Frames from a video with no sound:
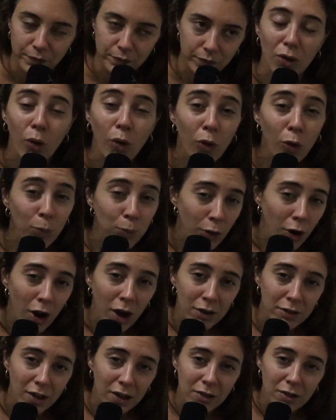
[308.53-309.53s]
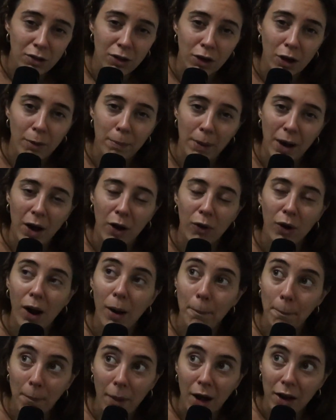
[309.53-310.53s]
The whole process took about
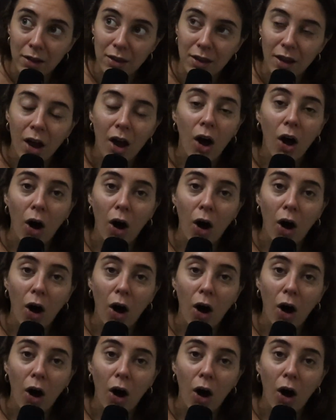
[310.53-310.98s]
a month.